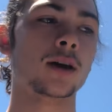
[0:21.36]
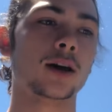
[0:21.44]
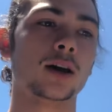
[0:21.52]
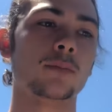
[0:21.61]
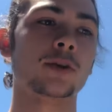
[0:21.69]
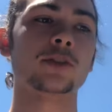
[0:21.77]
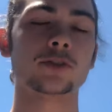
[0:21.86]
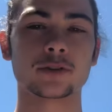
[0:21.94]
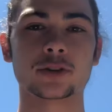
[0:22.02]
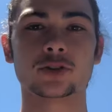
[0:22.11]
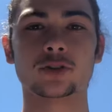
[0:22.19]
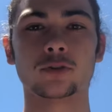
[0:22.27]
in the
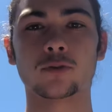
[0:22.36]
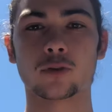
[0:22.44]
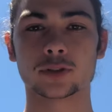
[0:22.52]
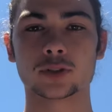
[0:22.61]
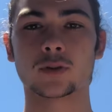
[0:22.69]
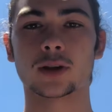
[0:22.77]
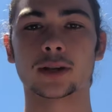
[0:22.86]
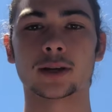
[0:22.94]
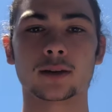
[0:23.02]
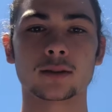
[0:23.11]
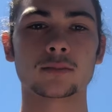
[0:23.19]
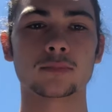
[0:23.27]
traditional
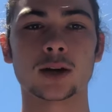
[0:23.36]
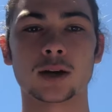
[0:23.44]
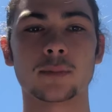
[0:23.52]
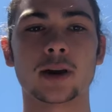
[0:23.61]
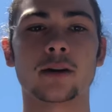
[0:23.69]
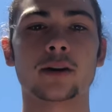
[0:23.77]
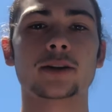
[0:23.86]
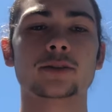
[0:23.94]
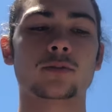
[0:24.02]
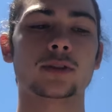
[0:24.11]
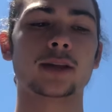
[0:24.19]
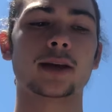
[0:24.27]
forest-dwelling
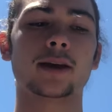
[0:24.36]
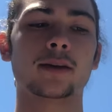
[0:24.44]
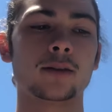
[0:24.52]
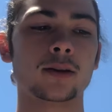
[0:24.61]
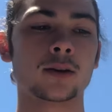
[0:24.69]
areas where they